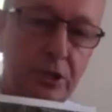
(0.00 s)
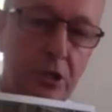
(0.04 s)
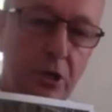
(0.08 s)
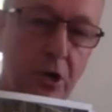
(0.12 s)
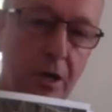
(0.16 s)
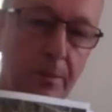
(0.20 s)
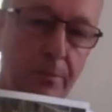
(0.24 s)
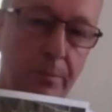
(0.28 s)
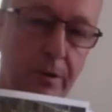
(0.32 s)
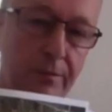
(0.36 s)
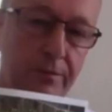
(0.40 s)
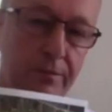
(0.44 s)

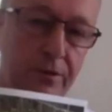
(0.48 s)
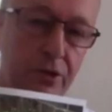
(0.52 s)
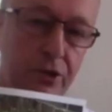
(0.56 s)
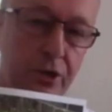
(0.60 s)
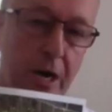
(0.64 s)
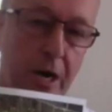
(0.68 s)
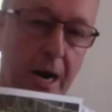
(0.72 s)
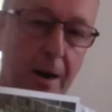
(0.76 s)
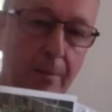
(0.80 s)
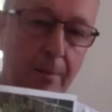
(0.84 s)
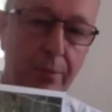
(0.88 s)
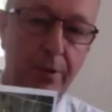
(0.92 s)
type of
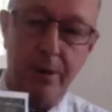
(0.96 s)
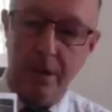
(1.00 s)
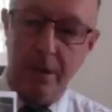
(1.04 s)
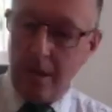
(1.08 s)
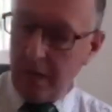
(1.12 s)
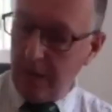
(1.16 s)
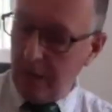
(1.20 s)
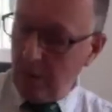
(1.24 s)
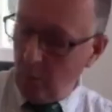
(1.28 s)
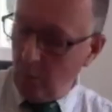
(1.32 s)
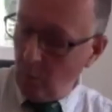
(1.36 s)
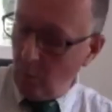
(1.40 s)
trap.
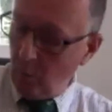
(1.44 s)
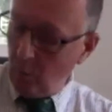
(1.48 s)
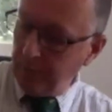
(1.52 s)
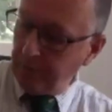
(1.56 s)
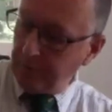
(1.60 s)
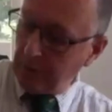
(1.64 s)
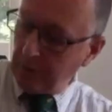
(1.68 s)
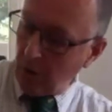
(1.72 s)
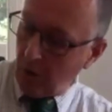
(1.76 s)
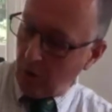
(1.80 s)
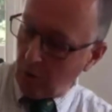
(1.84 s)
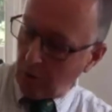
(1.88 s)

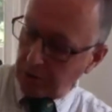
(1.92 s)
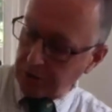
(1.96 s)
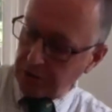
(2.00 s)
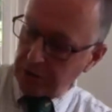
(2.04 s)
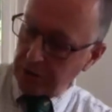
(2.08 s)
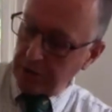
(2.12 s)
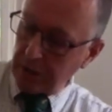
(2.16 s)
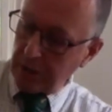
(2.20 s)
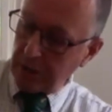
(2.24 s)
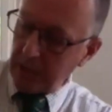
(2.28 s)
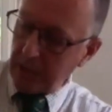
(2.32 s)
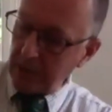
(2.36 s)
We've got,
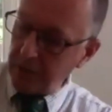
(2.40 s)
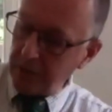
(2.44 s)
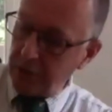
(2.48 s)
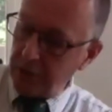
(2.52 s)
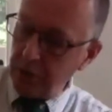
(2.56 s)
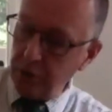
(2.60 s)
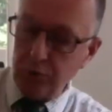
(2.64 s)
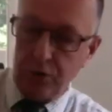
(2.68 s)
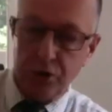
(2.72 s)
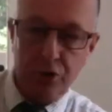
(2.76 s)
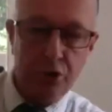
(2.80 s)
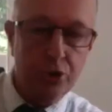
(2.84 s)
as
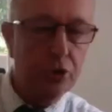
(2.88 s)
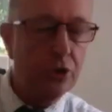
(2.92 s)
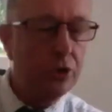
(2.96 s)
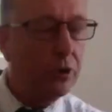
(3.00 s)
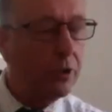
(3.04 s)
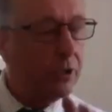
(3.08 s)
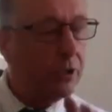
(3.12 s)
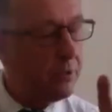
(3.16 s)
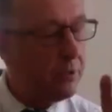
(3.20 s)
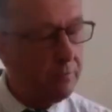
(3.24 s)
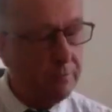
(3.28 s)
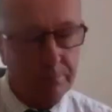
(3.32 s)
you
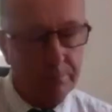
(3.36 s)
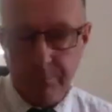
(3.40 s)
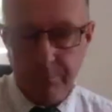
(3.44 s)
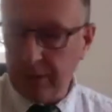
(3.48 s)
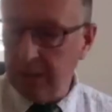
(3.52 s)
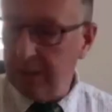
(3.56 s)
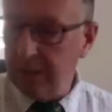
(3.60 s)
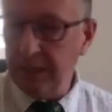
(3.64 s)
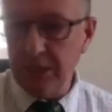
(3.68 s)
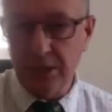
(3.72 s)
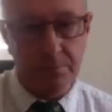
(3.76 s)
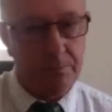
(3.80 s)
should,
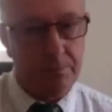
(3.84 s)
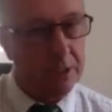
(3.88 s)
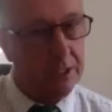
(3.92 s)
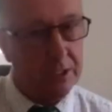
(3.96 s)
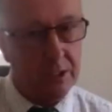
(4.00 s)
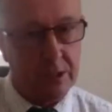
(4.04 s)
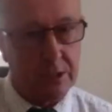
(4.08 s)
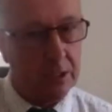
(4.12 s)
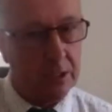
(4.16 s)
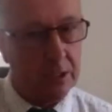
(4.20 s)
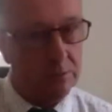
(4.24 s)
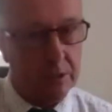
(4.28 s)

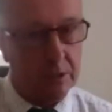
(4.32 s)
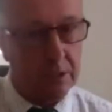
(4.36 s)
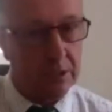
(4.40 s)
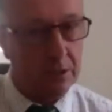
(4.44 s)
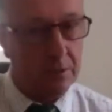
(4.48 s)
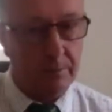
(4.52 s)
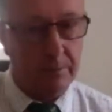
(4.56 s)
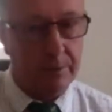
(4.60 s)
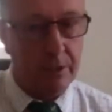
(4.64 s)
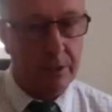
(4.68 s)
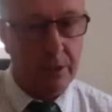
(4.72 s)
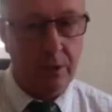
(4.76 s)
please don't
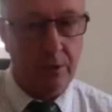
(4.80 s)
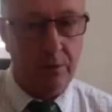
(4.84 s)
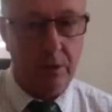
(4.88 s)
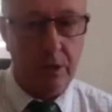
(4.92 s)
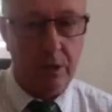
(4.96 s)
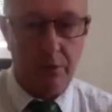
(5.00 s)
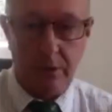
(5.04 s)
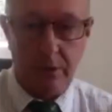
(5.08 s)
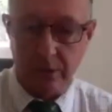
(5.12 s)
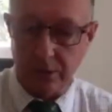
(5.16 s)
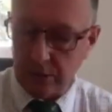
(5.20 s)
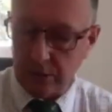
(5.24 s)
tell me that you
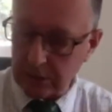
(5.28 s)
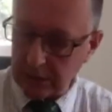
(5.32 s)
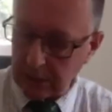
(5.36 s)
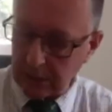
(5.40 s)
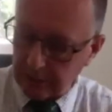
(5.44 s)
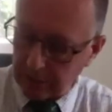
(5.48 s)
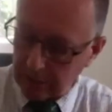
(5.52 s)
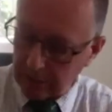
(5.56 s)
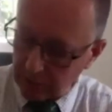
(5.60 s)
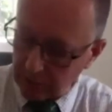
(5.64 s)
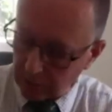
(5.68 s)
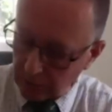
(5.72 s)
don't
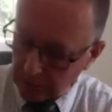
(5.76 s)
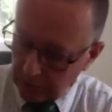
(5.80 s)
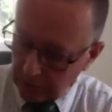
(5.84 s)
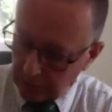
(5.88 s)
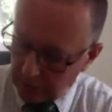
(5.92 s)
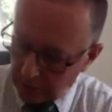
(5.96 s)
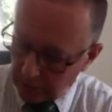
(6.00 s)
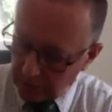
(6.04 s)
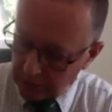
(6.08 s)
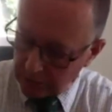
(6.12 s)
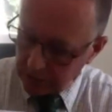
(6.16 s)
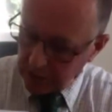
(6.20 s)
understand this or don't
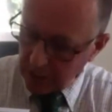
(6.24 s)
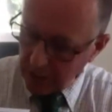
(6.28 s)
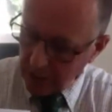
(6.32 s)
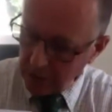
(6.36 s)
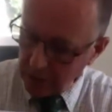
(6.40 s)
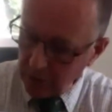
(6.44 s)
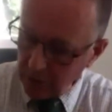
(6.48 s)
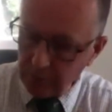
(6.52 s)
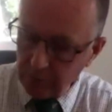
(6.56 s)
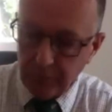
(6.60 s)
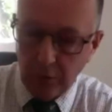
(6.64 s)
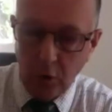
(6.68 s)
know this.
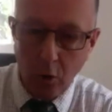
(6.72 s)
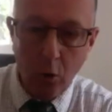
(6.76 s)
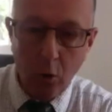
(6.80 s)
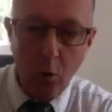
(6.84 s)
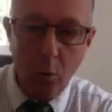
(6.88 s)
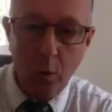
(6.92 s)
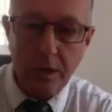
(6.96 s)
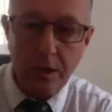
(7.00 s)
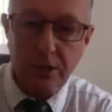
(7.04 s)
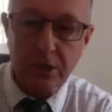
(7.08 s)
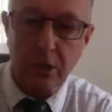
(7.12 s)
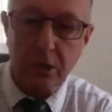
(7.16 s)
You've
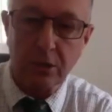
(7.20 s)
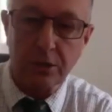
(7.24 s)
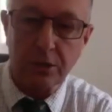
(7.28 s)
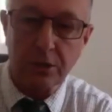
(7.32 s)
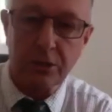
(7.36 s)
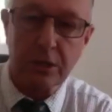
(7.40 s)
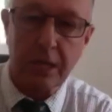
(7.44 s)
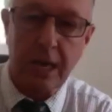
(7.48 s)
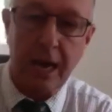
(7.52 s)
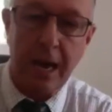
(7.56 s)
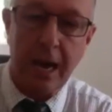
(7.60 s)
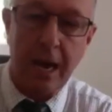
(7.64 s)
always got
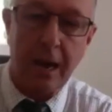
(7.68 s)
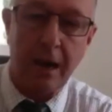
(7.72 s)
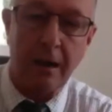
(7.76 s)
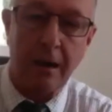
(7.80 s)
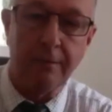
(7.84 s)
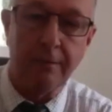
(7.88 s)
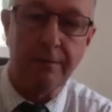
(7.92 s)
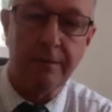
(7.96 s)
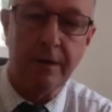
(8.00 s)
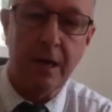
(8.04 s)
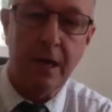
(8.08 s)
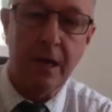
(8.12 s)
to
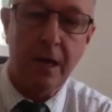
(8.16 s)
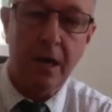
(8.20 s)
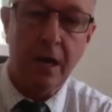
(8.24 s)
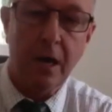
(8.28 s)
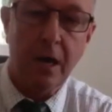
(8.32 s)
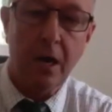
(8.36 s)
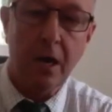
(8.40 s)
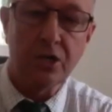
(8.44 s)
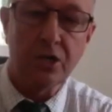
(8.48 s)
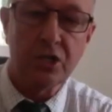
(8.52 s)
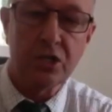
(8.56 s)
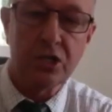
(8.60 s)
have
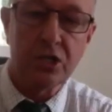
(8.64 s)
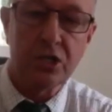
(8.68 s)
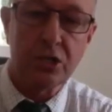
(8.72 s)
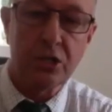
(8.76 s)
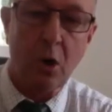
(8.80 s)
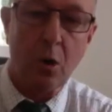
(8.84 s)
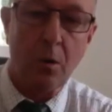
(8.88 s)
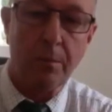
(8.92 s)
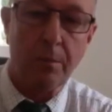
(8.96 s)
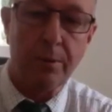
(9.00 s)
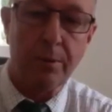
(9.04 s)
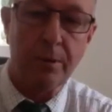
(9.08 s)
a
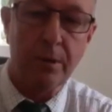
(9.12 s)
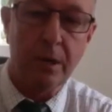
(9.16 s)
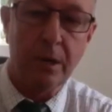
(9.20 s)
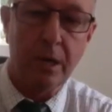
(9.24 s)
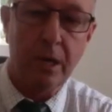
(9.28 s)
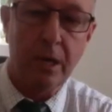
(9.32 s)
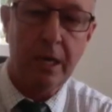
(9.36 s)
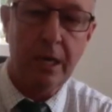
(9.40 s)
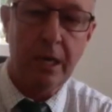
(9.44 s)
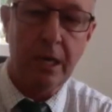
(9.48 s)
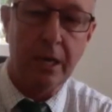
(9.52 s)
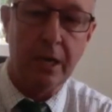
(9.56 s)
stop
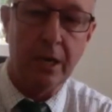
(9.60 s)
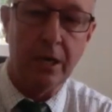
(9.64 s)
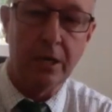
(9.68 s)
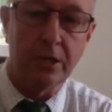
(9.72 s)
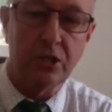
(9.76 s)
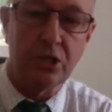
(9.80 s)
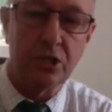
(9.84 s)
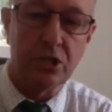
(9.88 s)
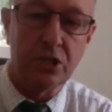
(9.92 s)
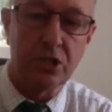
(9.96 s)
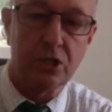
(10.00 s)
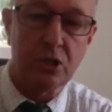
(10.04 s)
here
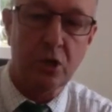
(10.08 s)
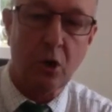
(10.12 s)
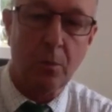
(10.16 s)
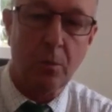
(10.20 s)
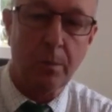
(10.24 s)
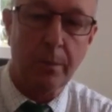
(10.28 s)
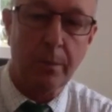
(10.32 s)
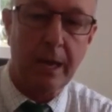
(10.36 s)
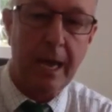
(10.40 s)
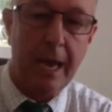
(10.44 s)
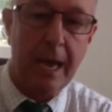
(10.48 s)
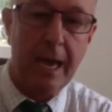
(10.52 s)
to
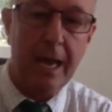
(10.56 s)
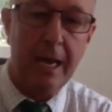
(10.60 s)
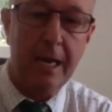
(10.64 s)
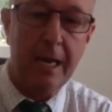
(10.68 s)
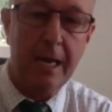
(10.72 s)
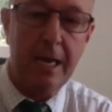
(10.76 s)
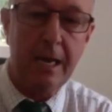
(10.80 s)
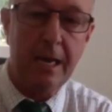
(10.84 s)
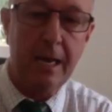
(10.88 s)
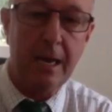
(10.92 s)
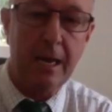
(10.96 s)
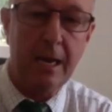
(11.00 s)
stop
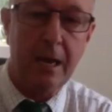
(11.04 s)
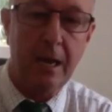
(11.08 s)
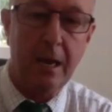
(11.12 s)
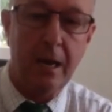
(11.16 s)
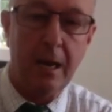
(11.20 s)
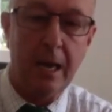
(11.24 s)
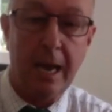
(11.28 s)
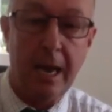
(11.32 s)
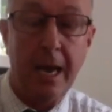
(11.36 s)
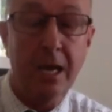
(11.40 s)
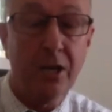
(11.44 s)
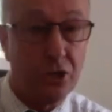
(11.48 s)
any
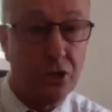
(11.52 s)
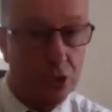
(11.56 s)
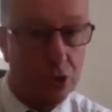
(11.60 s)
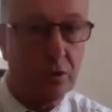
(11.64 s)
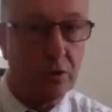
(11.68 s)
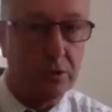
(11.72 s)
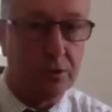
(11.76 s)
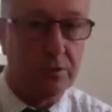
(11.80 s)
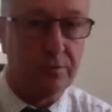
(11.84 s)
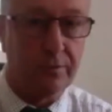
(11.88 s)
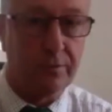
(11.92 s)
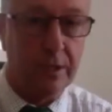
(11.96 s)

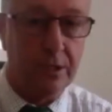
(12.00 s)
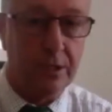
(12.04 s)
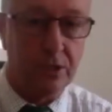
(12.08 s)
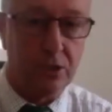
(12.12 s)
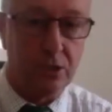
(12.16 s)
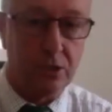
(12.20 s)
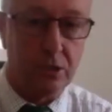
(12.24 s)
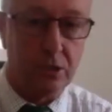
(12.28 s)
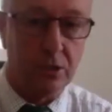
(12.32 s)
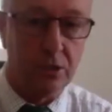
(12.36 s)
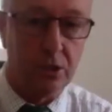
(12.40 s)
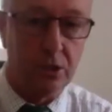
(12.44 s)
hedgehogs, for
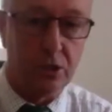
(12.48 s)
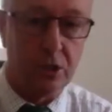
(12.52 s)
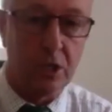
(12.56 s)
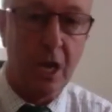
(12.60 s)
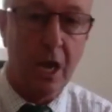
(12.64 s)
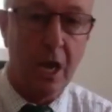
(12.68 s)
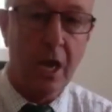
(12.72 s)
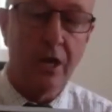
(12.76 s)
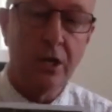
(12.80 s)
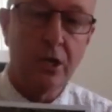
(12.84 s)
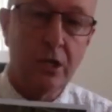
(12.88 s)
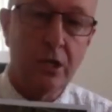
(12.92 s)
instance.
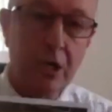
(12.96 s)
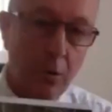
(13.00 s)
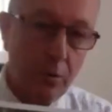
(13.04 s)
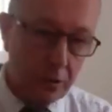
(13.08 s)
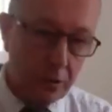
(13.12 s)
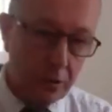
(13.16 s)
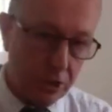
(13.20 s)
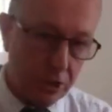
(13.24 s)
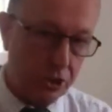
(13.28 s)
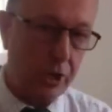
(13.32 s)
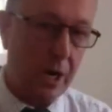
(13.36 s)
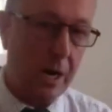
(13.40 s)

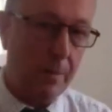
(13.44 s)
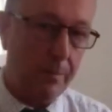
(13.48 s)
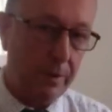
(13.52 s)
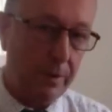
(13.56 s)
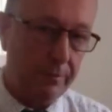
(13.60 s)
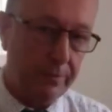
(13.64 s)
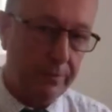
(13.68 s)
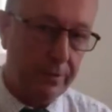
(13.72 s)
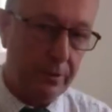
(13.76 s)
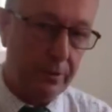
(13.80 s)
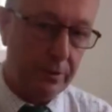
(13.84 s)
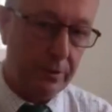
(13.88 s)
Don't trap
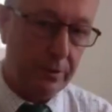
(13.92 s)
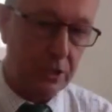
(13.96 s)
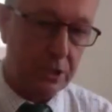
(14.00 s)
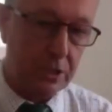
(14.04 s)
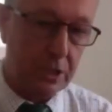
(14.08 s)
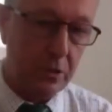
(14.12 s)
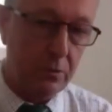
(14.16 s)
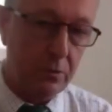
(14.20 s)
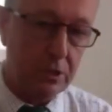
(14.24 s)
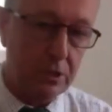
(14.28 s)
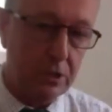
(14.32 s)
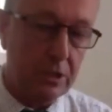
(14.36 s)
if there are
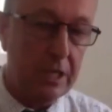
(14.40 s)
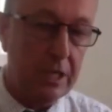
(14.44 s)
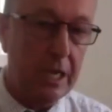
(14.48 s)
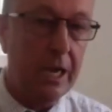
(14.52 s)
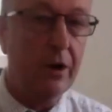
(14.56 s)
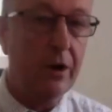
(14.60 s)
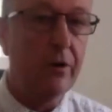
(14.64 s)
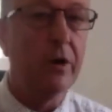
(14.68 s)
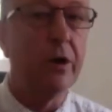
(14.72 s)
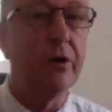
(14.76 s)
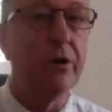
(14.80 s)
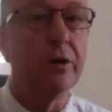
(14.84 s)
stoats in the
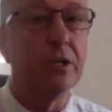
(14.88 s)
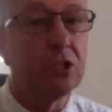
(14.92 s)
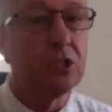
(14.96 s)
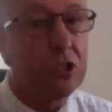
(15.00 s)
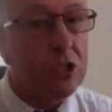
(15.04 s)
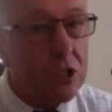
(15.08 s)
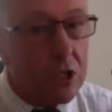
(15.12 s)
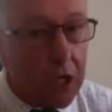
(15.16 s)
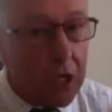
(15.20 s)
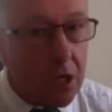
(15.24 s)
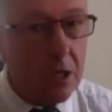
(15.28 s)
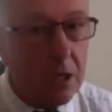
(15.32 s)
area, and
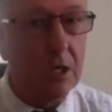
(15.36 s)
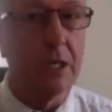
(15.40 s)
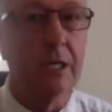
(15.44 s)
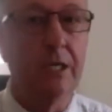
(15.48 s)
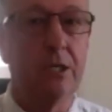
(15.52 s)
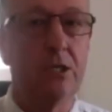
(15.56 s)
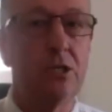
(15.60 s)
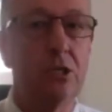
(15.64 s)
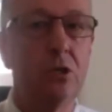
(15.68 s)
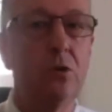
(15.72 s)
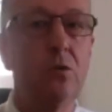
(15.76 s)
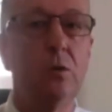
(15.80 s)

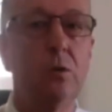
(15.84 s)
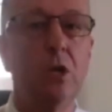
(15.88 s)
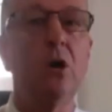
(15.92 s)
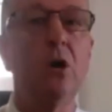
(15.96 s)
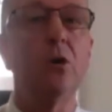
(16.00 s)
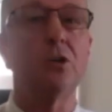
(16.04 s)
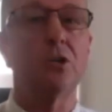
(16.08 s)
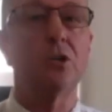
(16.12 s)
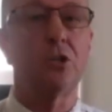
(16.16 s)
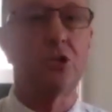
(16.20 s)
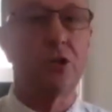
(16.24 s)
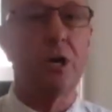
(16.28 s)
certainly do
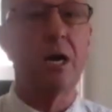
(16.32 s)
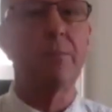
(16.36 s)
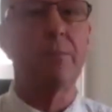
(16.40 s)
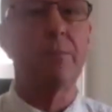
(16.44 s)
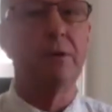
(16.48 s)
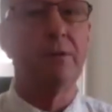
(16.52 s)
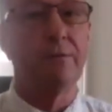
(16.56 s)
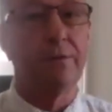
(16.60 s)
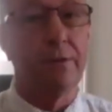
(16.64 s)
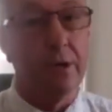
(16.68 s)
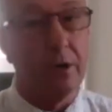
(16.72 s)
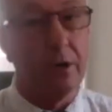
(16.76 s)
not trap
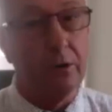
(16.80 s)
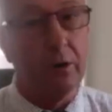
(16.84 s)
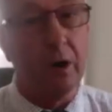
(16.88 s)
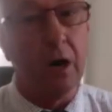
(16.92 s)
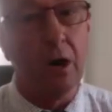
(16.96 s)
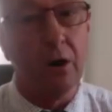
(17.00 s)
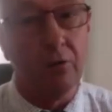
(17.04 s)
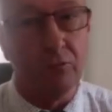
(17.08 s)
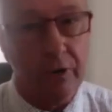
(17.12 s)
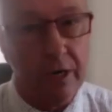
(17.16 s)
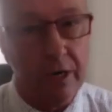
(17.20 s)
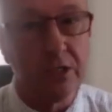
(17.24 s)
if there
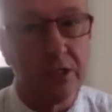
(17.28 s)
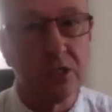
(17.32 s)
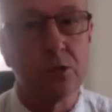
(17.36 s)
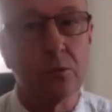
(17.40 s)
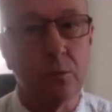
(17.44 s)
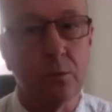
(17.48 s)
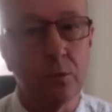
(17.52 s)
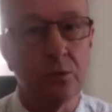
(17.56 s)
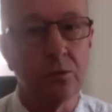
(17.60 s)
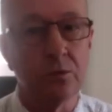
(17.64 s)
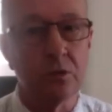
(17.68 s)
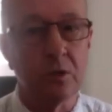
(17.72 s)
are red
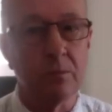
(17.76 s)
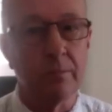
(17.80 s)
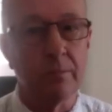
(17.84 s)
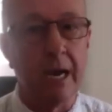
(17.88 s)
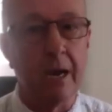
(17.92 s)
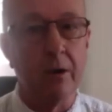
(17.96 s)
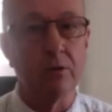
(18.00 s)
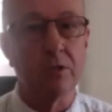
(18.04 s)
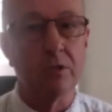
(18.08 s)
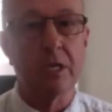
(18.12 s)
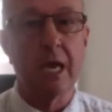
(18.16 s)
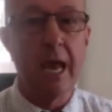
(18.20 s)
squirrels
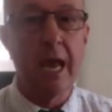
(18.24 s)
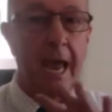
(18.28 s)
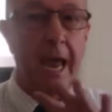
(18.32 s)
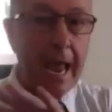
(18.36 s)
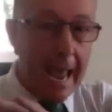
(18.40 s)
about.